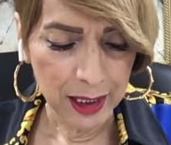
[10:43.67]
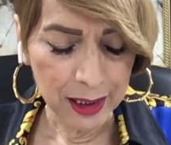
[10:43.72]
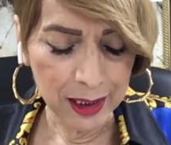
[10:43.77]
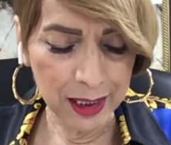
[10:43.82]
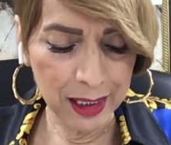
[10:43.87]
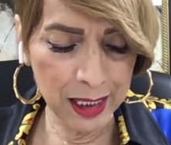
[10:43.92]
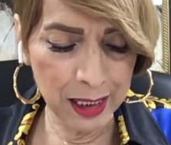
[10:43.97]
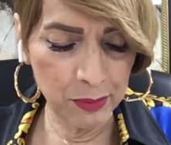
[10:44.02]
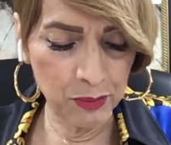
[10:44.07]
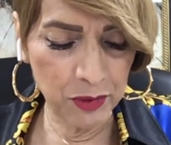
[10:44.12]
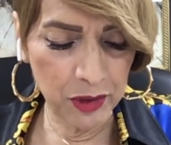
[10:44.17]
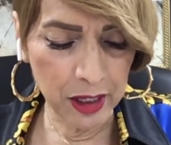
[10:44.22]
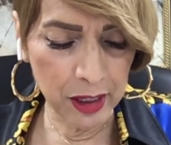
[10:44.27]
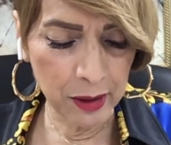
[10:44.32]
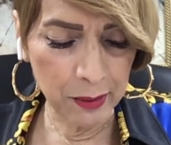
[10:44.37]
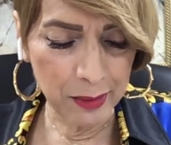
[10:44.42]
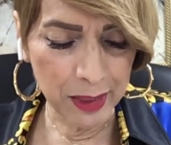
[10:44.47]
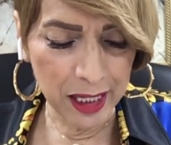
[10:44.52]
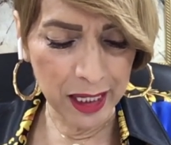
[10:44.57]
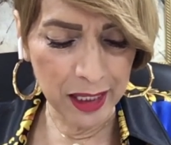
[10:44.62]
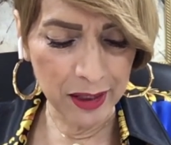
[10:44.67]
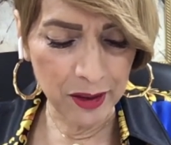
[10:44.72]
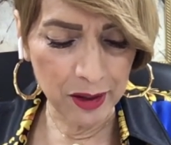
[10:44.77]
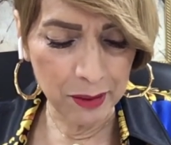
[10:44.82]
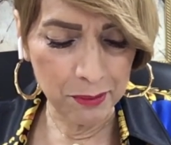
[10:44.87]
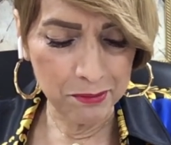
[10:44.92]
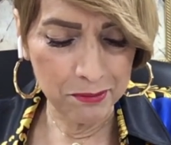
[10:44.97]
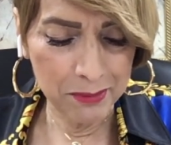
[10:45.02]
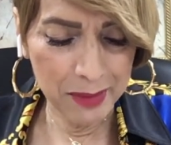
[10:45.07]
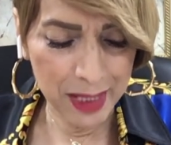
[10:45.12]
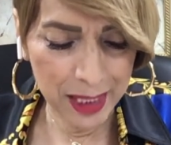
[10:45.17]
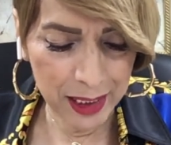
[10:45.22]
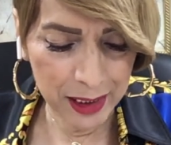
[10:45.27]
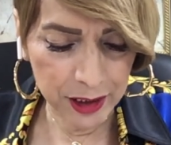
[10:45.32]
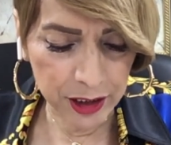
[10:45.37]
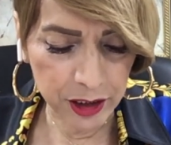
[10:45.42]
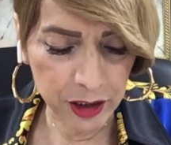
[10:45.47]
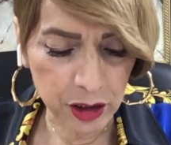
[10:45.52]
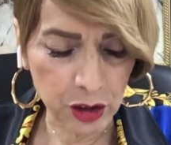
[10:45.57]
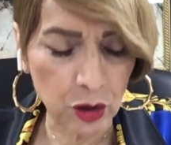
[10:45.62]
Keep them in the
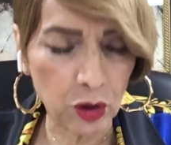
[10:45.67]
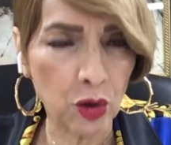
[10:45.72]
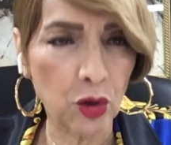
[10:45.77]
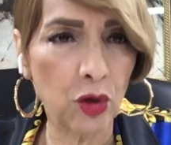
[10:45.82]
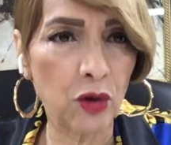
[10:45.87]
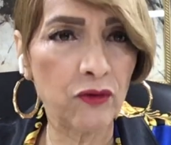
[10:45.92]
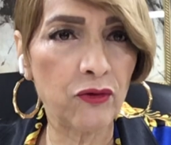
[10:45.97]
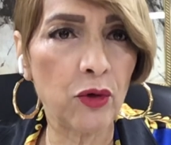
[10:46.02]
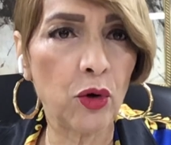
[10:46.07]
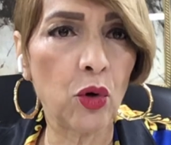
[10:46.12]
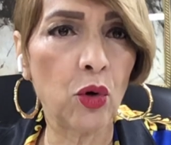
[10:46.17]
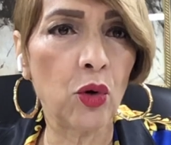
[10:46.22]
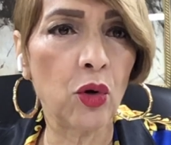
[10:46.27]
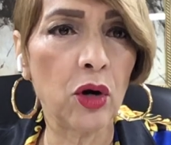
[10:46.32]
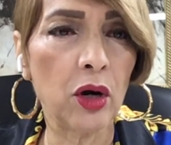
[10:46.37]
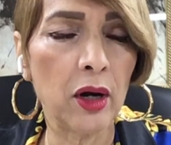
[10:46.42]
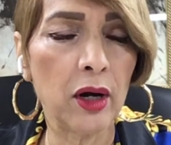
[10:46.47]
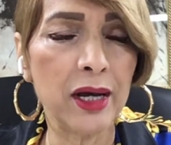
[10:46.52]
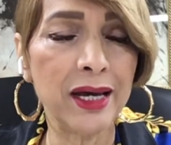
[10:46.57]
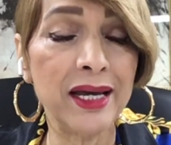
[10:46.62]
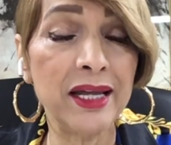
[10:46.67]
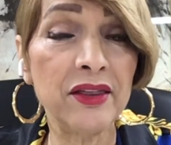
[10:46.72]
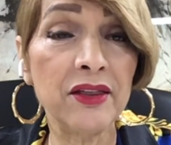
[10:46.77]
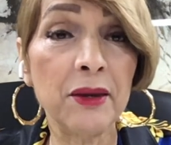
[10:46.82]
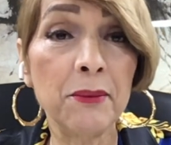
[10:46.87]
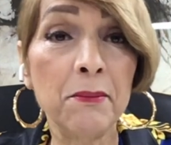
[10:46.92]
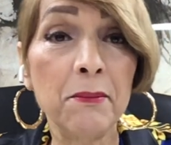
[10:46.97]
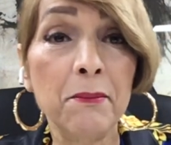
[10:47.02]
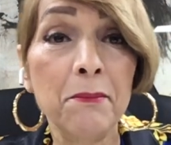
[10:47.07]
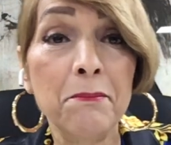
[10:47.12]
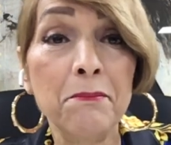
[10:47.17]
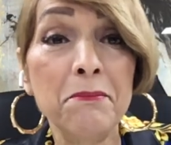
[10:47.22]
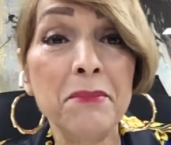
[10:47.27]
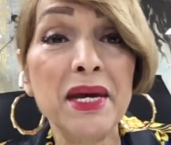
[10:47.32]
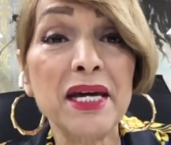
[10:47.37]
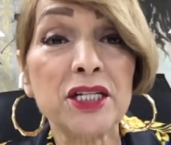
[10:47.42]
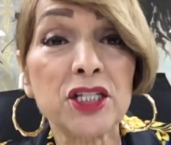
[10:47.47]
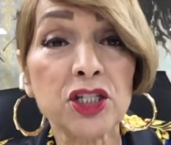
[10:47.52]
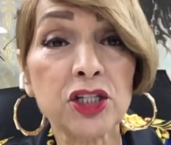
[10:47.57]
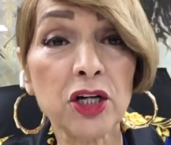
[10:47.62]
midst of, or uh, in the
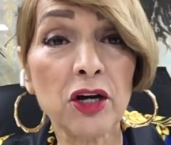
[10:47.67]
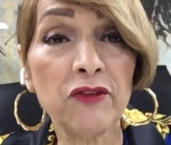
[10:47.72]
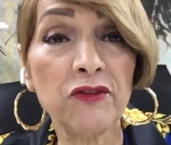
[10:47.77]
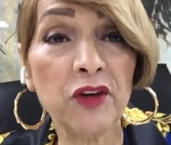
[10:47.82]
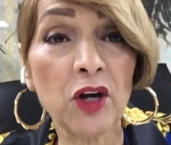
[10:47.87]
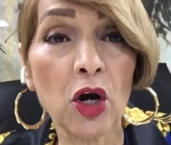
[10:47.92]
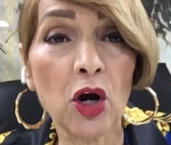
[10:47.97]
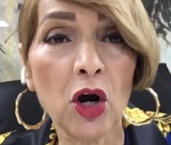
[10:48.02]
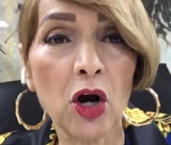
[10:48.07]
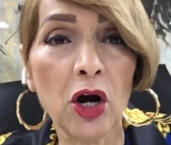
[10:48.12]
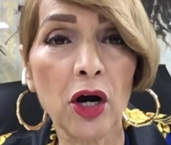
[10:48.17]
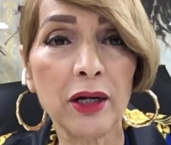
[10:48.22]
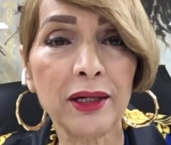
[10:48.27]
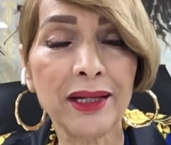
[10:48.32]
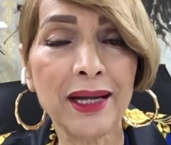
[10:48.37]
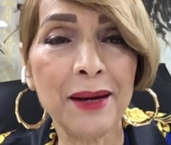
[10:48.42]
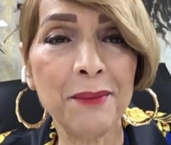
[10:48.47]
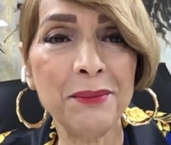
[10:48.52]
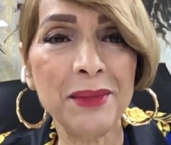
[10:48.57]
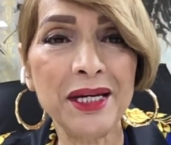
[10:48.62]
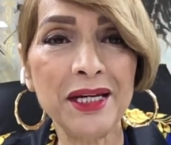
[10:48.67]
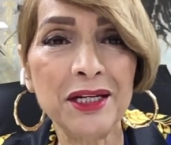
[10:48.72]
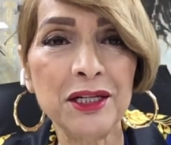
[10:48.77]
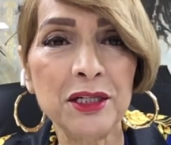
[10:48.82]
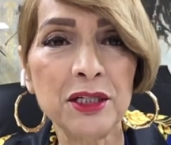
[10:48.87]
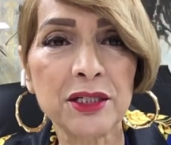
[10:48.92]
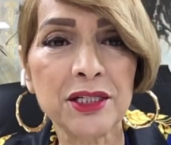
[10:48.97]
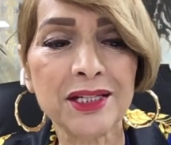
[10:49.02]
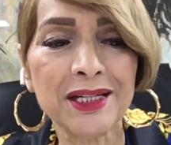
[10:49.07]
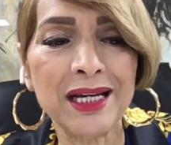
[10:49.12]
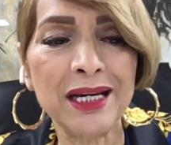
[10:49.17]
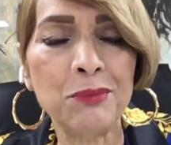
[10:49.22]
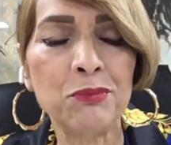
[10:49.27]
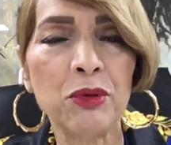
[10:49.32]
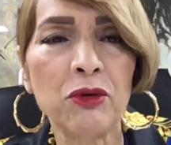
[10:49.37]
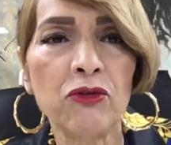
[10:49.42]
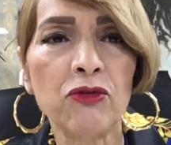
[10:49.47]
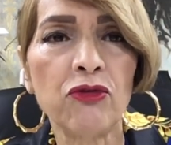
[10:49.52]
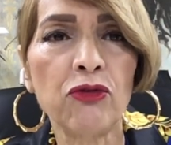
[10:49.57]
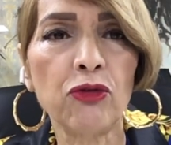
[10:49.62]
midst of your heart. That means keep
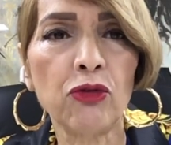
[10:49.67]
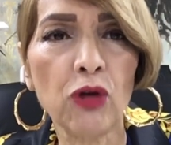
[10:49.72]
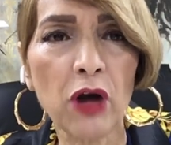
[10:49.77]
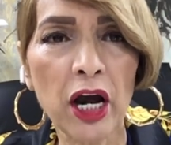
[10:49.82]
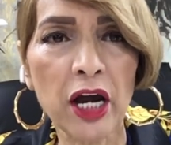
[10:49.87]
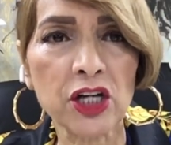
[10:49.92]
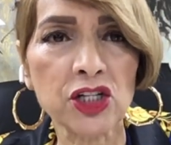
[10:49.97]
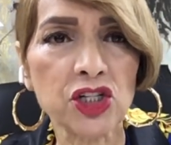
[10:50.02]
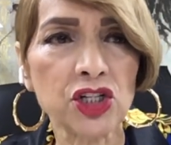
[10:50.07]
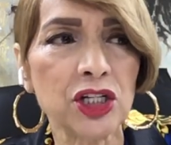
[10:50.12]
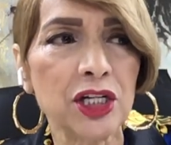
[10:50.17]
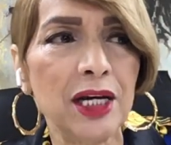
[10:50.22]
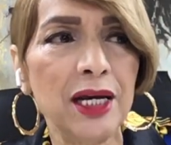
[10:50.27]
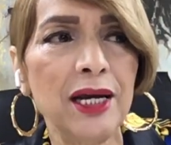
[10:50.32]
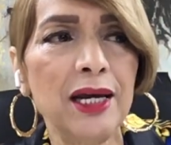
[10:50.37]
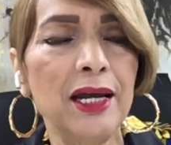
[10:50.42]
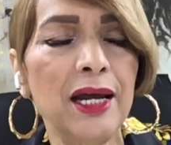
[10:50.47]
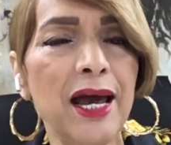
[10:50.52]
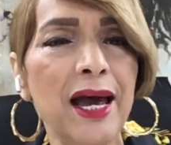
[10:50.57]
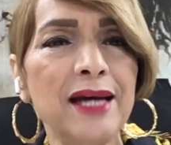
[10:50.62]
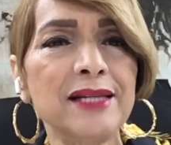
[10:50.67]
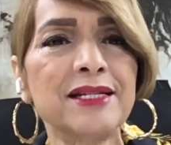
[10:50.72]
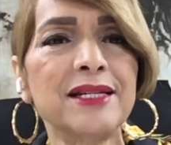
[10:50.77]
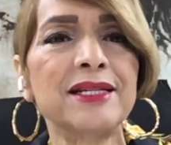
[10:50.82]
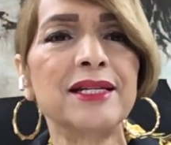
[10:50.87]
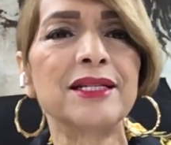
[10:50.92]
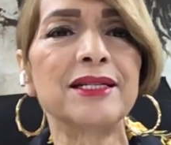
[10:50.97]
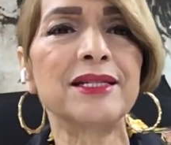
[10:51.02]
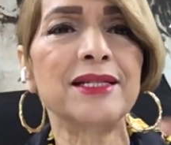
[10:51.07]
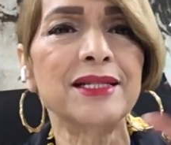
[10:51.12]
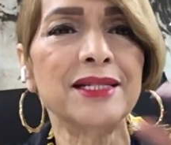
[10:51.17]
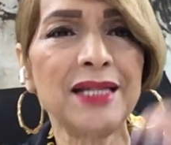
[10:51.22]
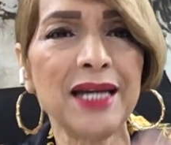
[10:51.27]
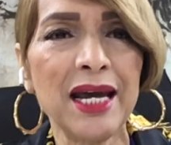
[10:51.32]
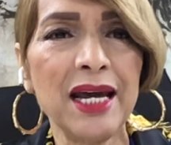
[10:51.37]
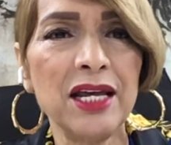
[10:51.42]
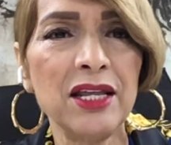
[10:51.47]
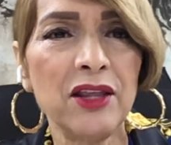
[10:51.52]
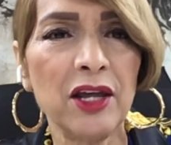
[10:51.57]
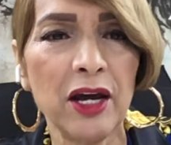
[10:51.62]
it fresh. It has to
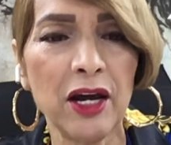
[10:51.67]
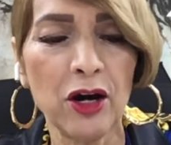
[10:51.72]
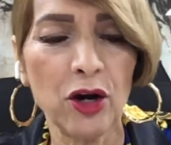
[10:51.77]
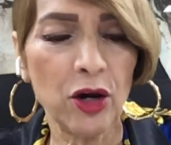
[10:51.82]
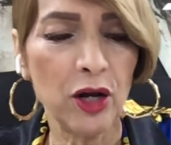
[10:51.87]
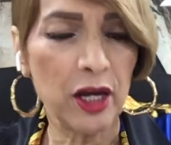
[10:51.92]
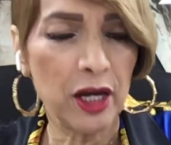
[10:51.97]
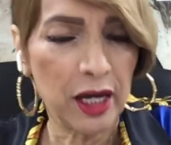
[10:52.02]
stay there.